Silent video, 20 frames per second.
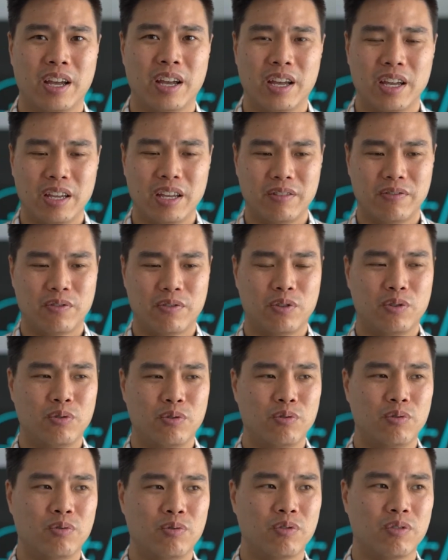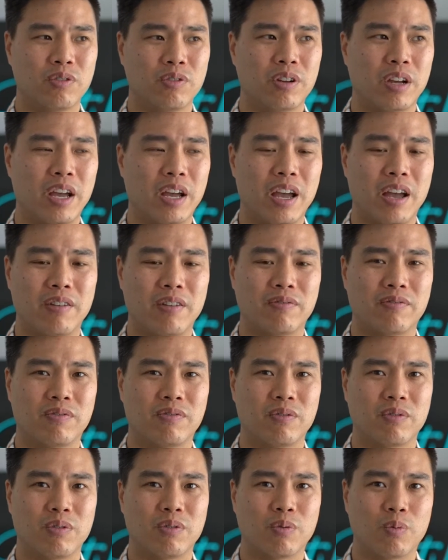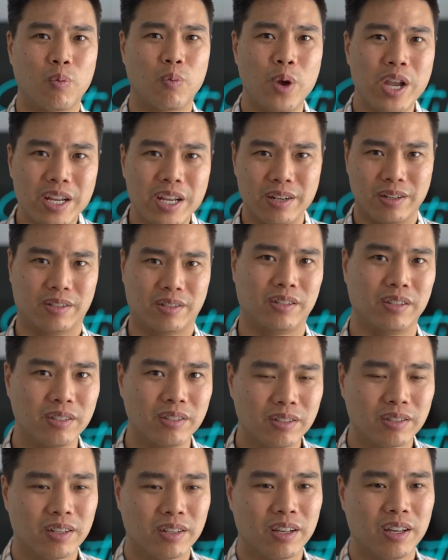if you have weaknesses,